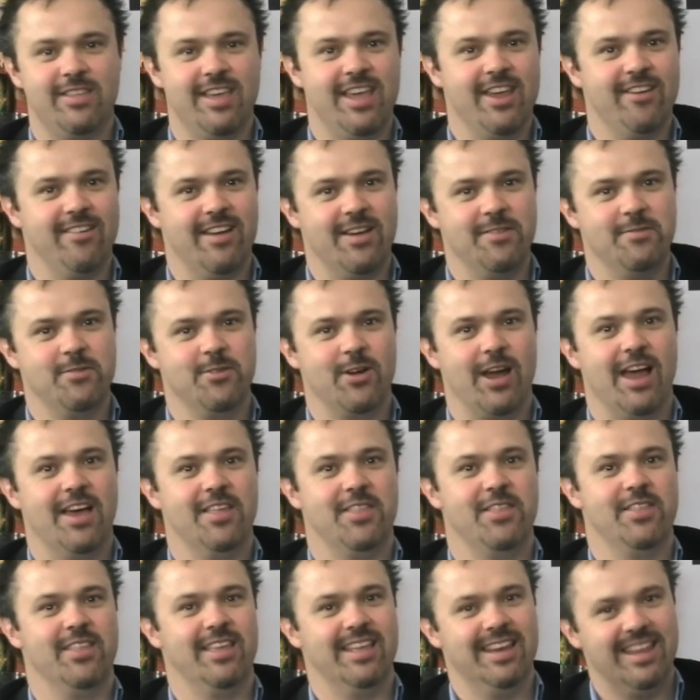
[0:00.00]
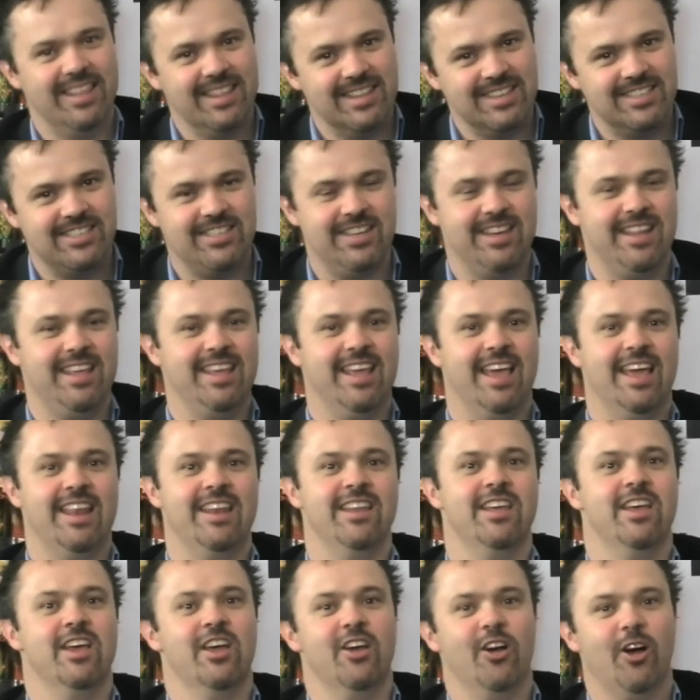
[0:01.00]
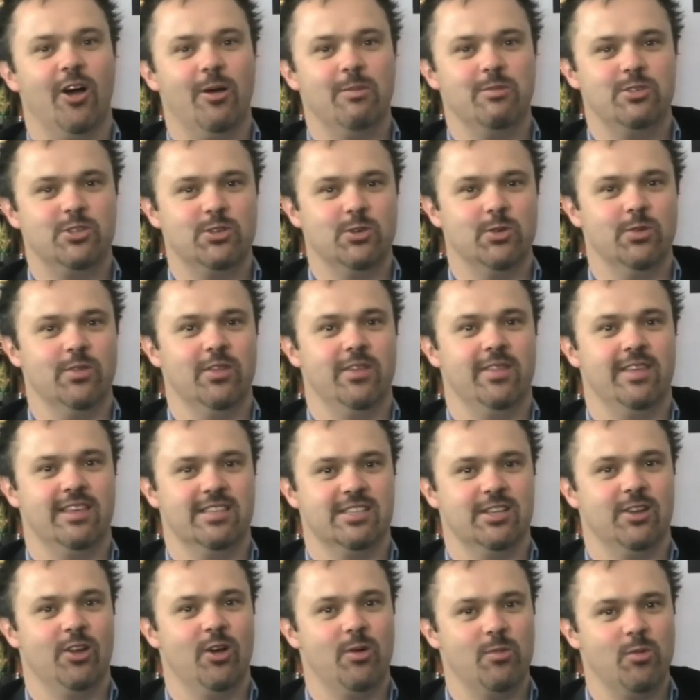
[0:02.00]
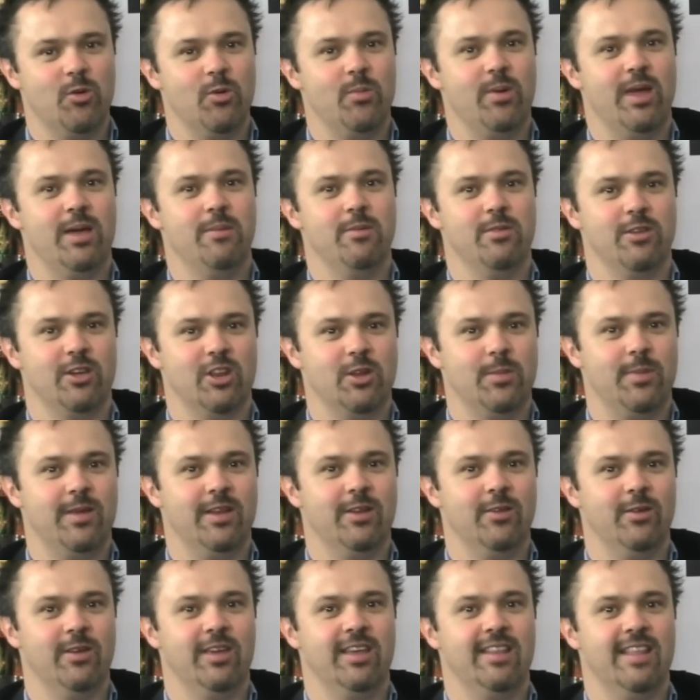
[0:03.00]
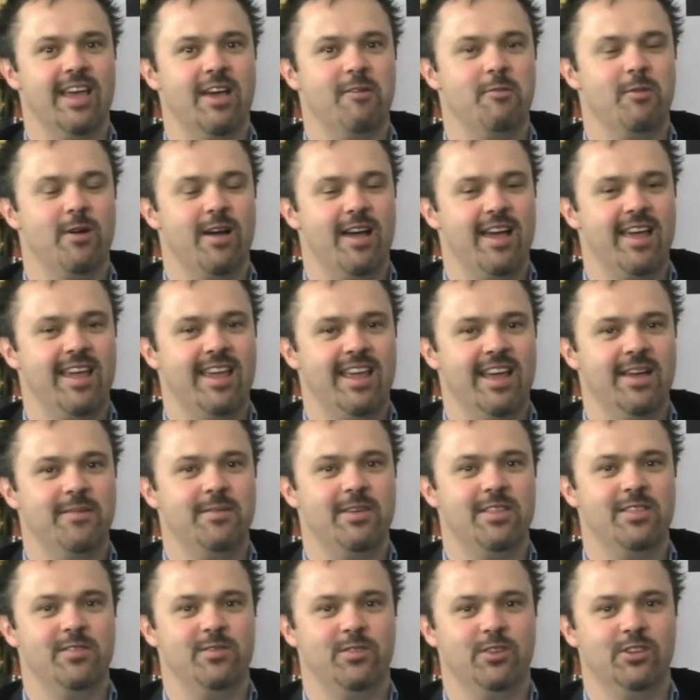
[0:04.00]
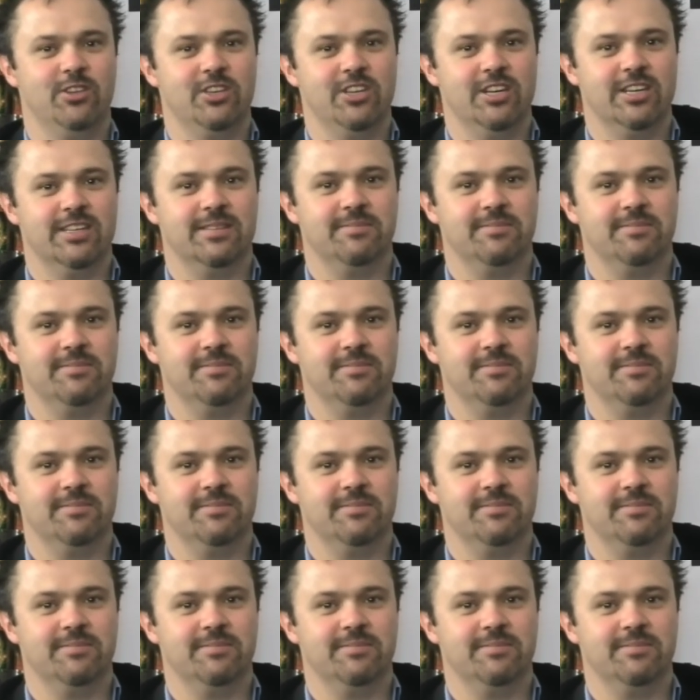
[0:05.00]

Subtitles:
there rather than in the city, and I'm sure that there's a lot more people that are going to be looking that way in the future.